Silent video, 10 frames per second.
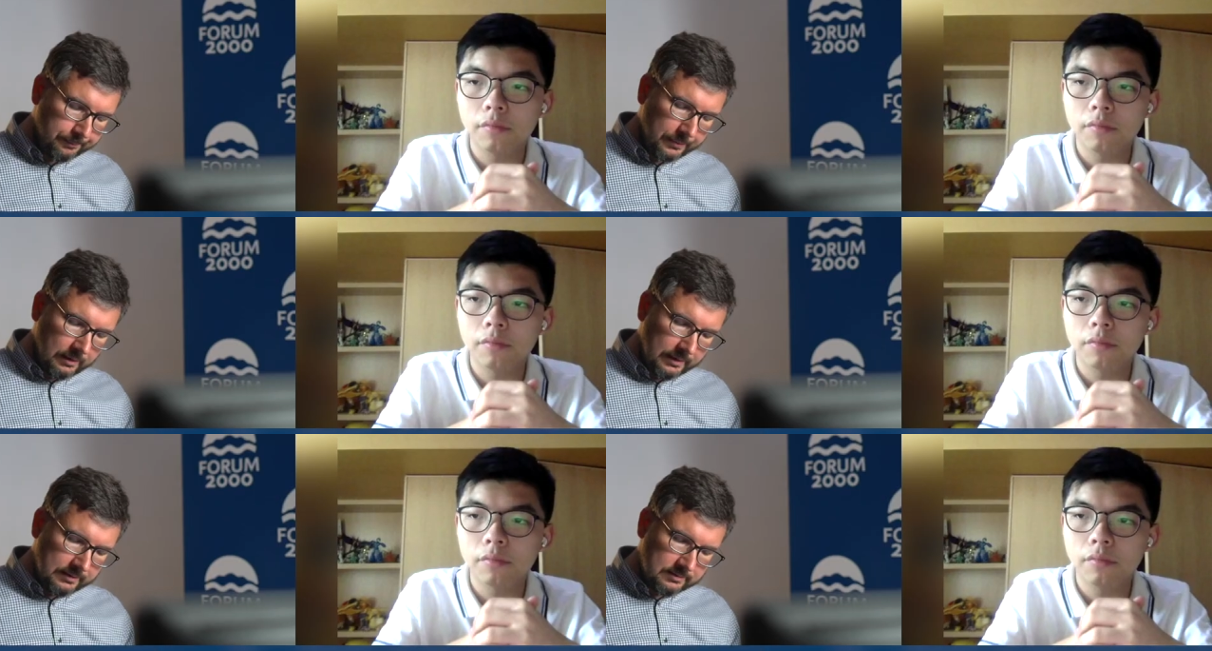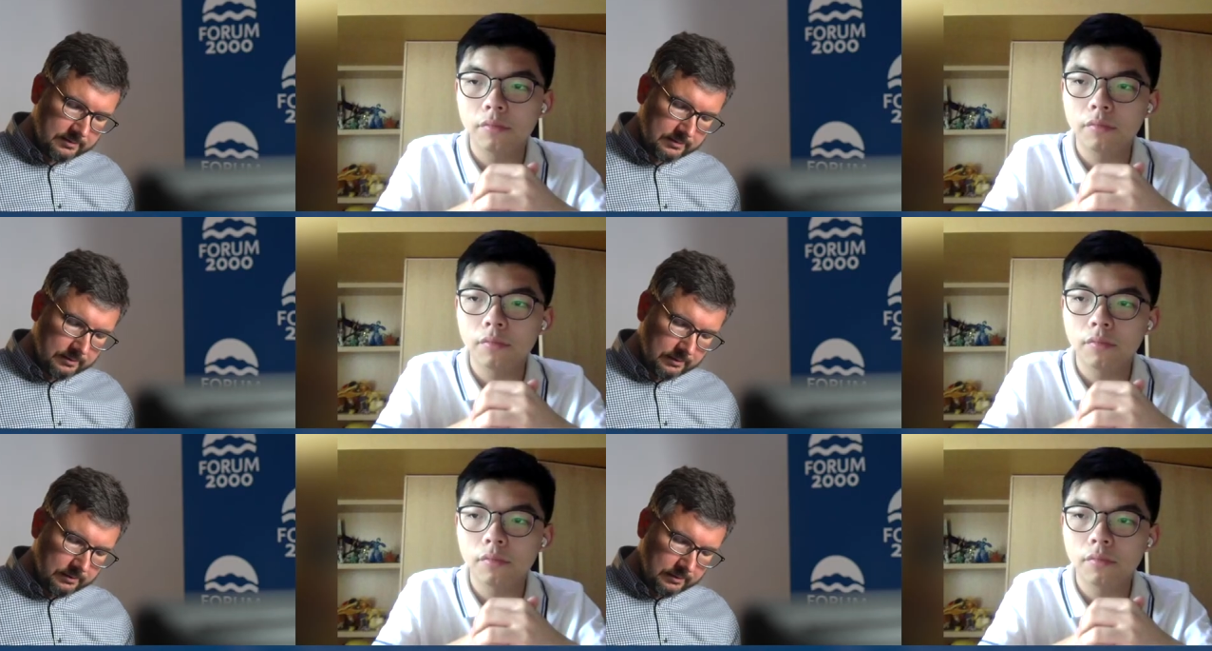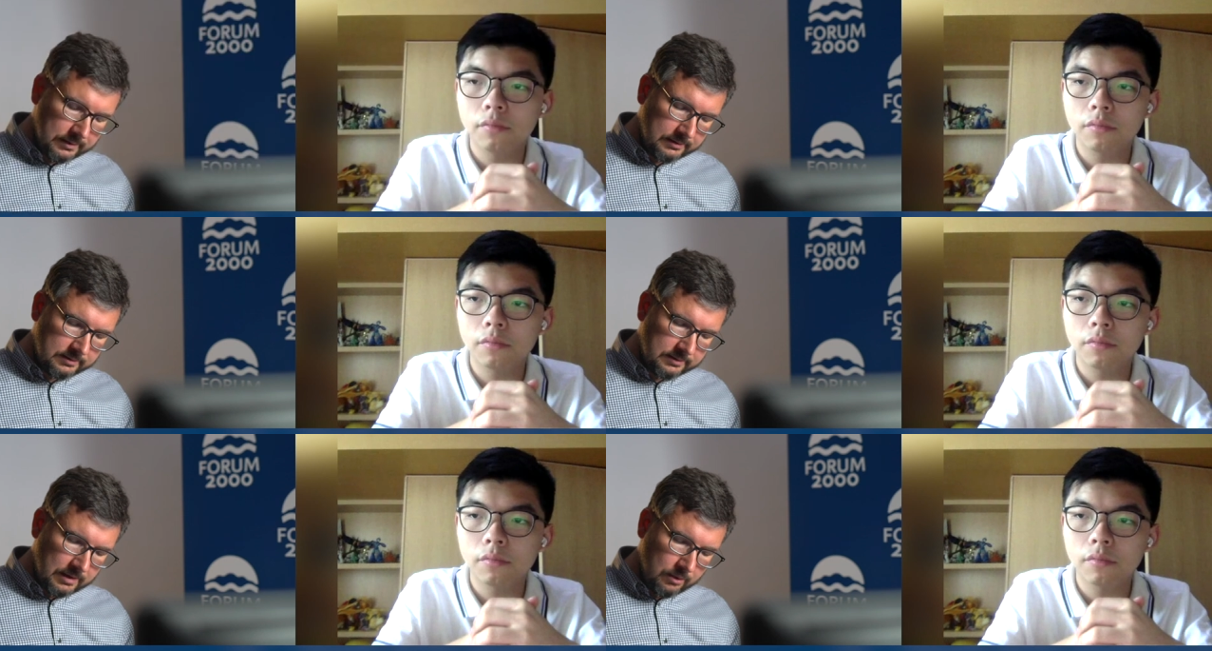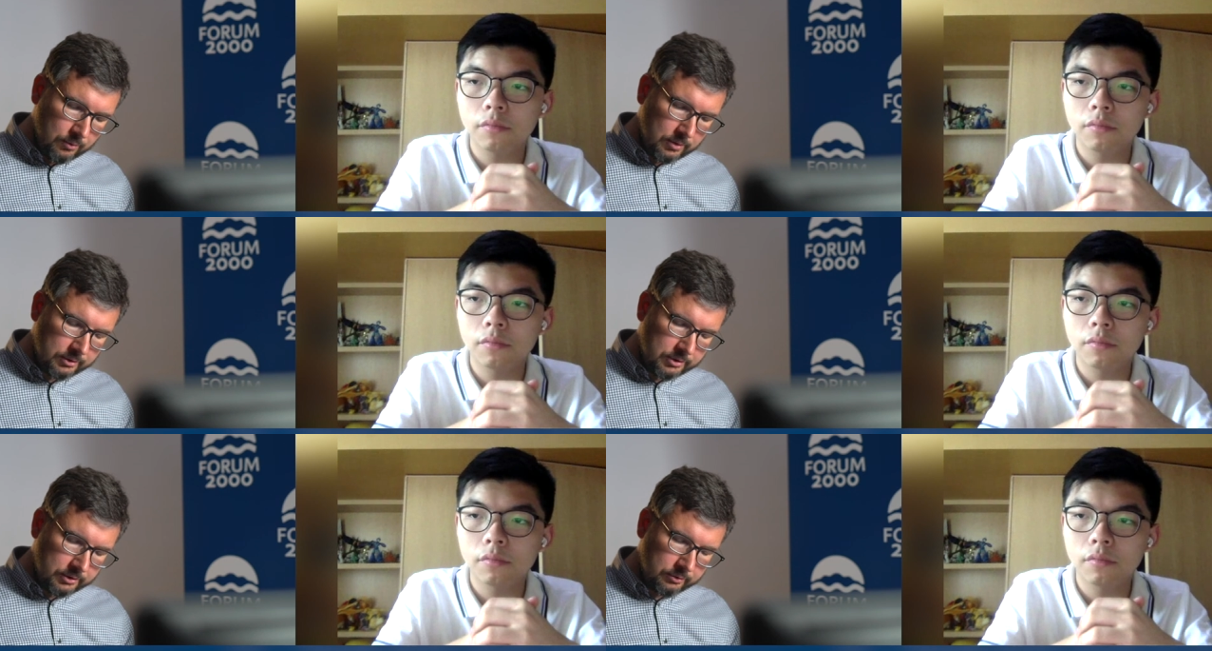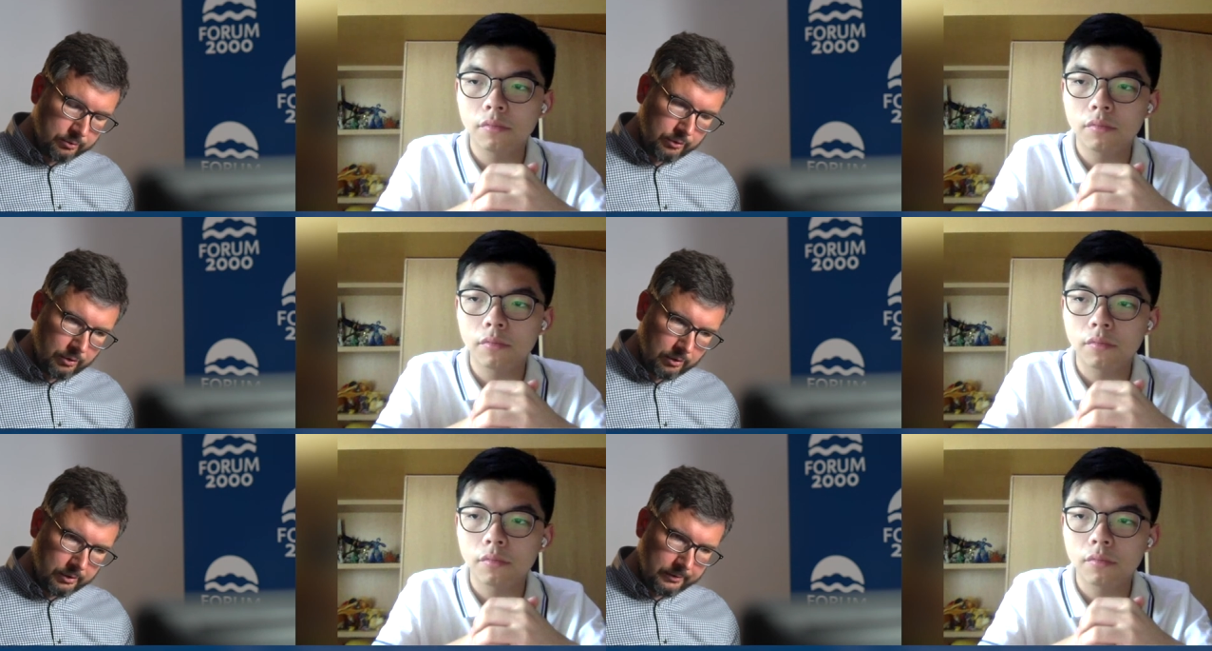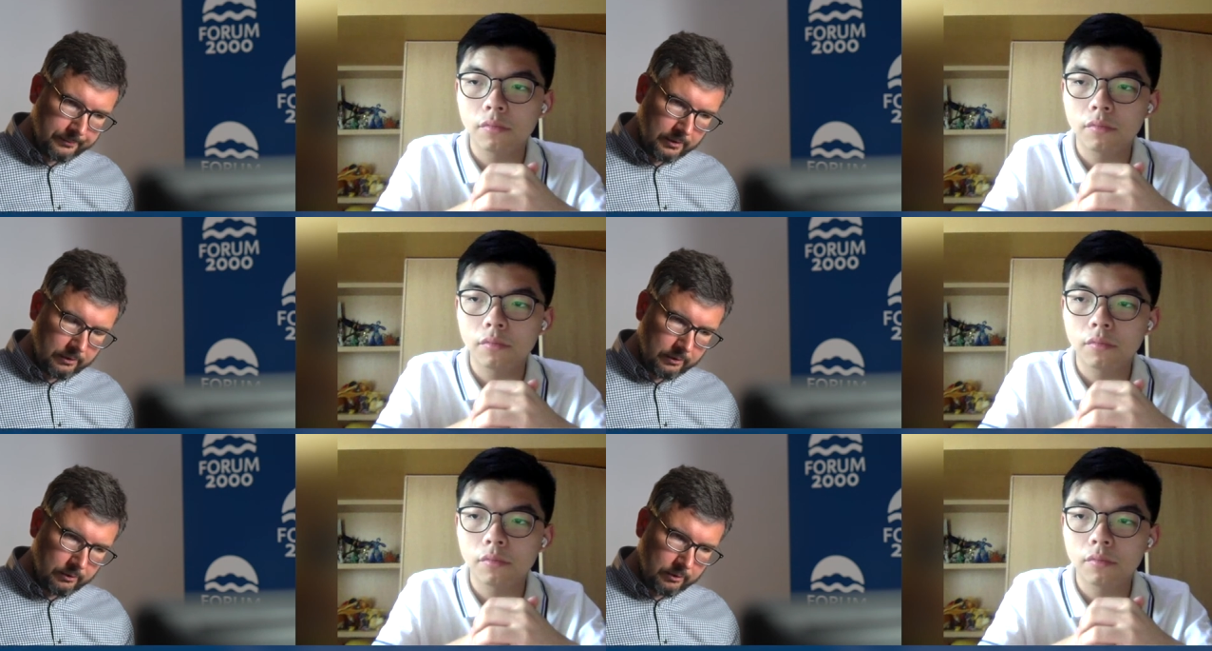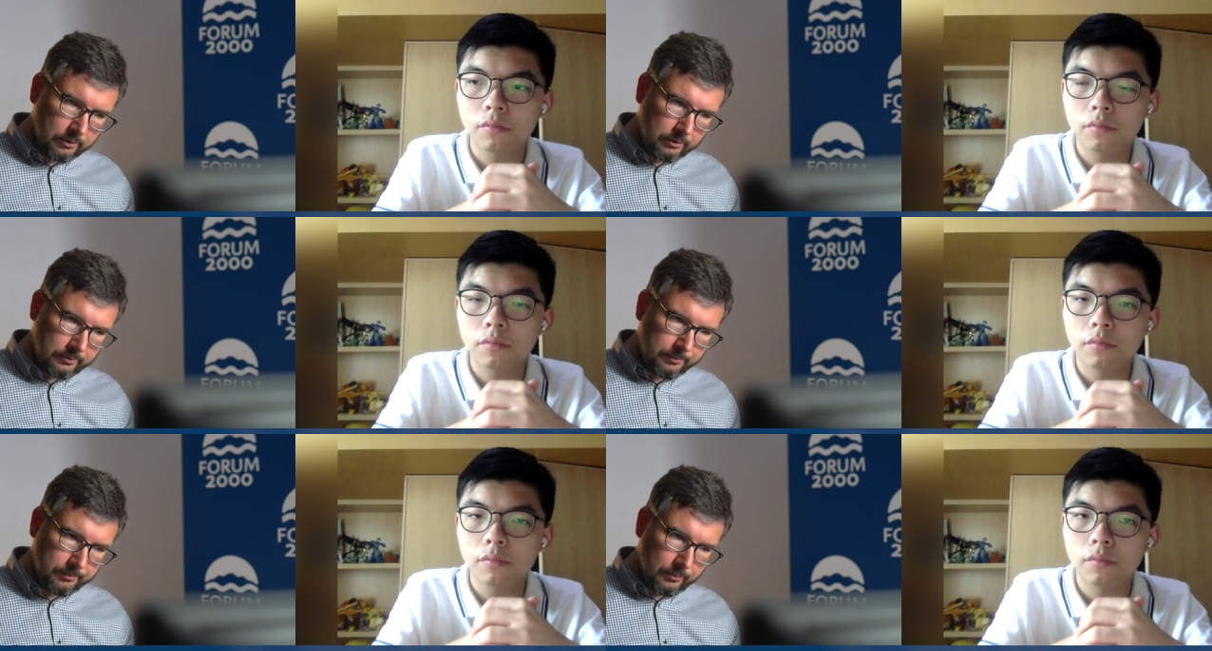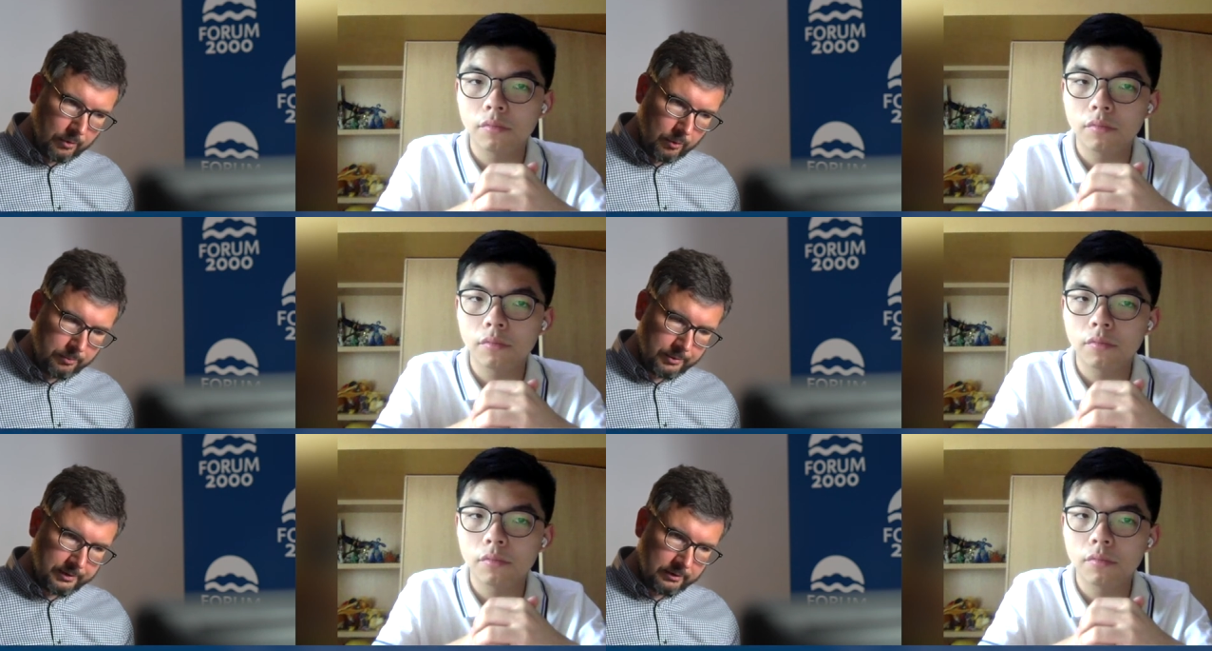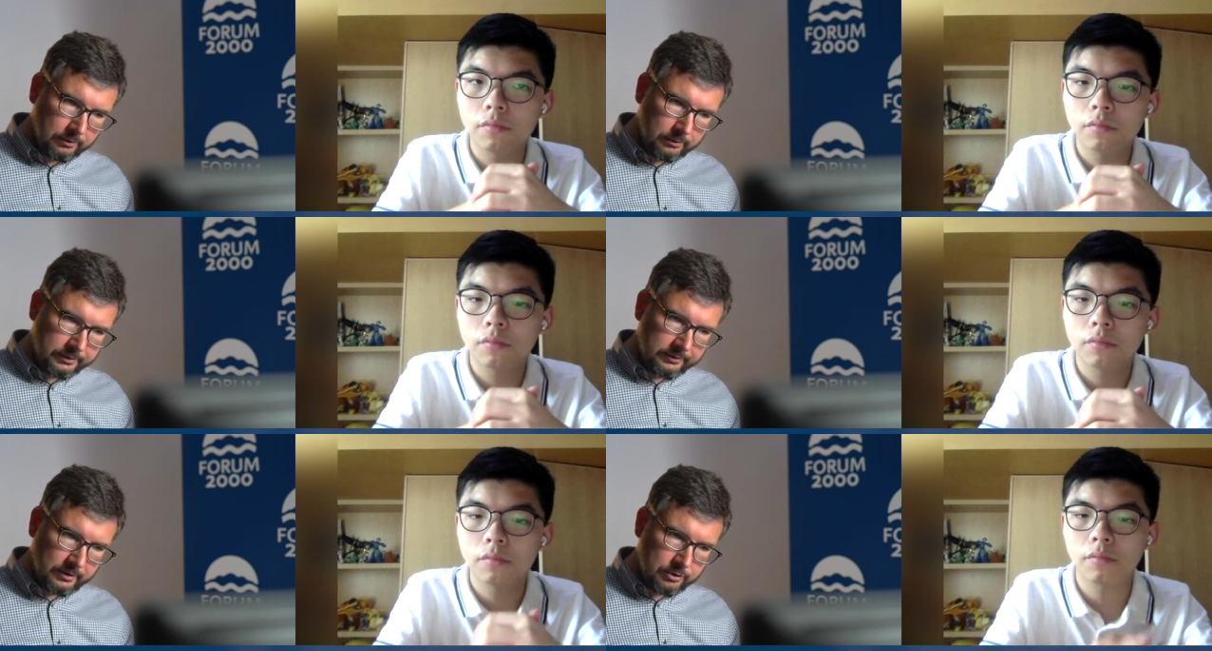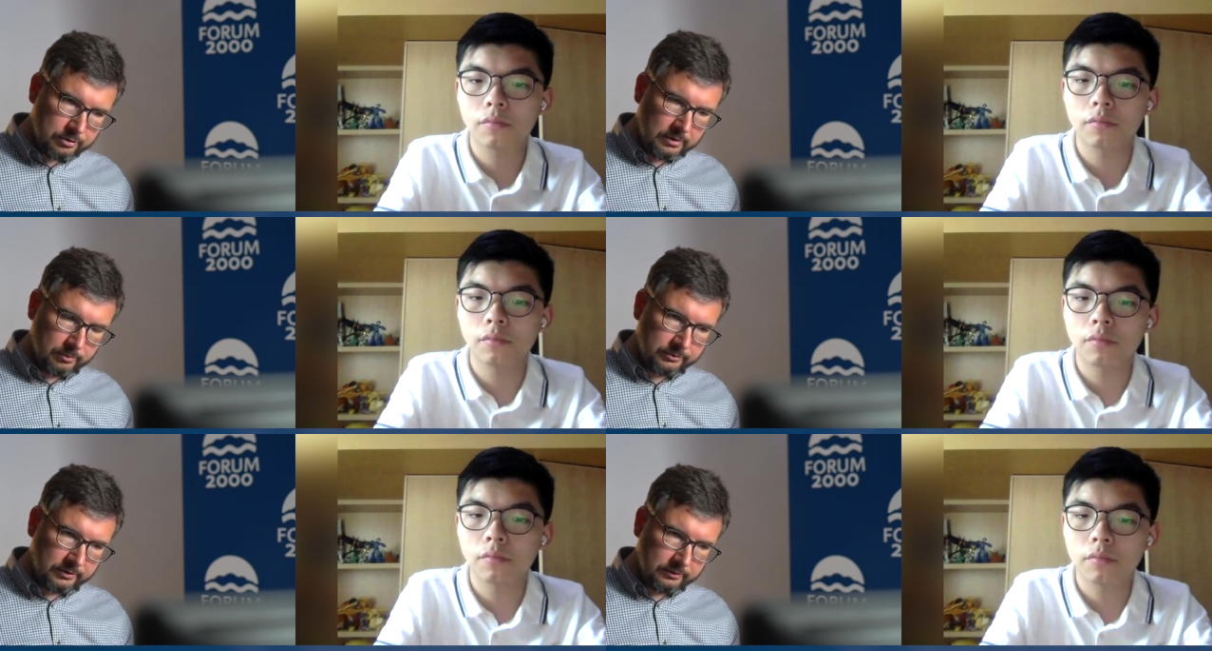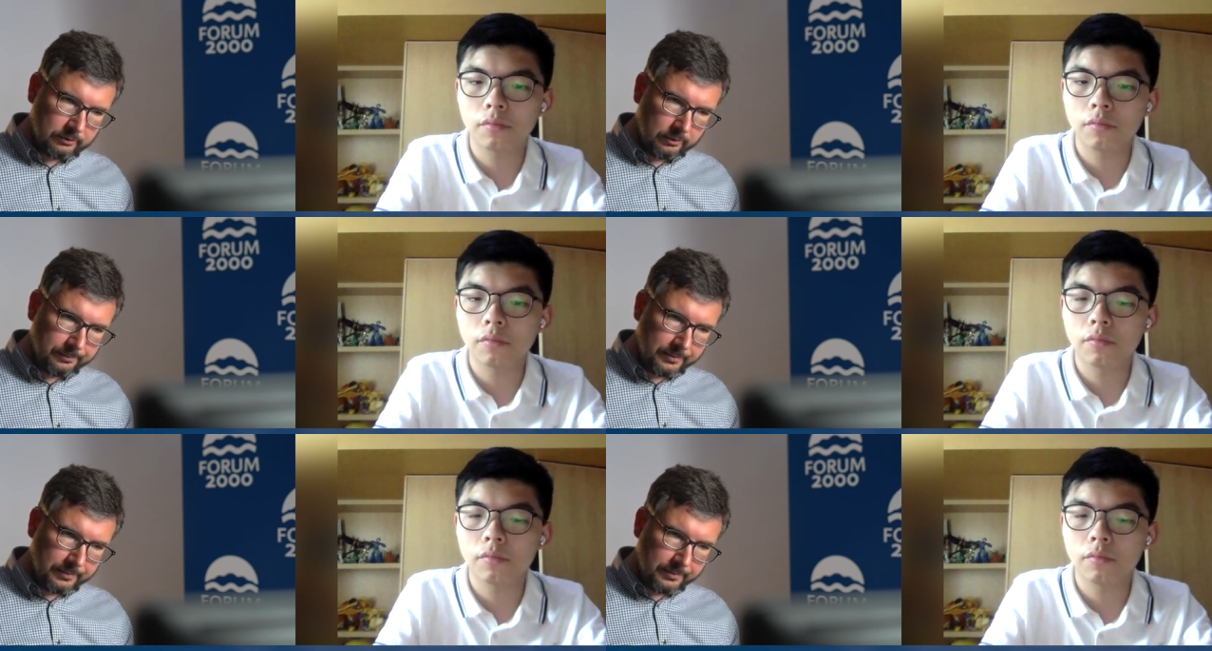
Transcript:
Speaker 1: let's uh, let's now uh, turn to your uh, your own political organization, Demosisto